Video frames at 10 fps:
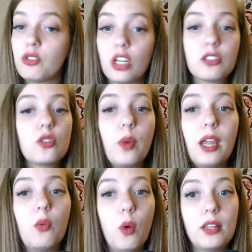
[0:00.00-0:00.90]
just the way
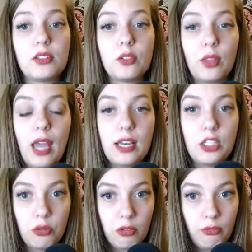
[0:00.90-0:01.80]
it was, so that
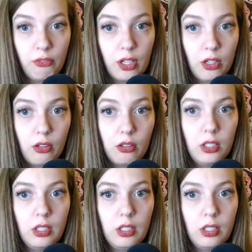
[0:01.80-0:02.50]
you can feel